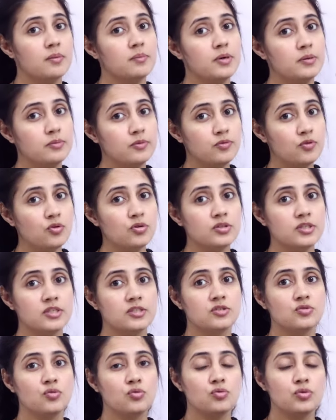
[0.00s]
But before that, I
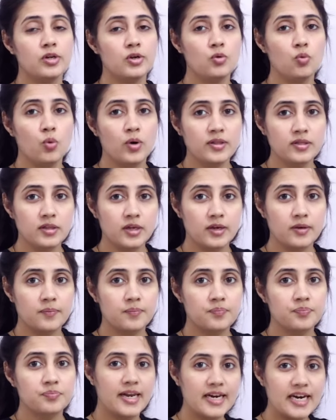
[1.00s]
just want to tell you one
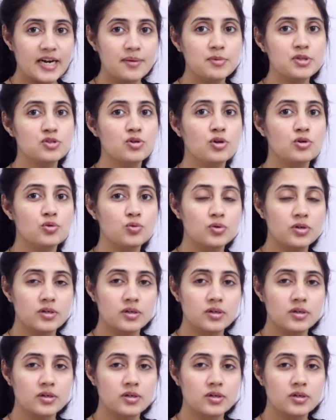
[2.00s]
thing. Unacademy is going to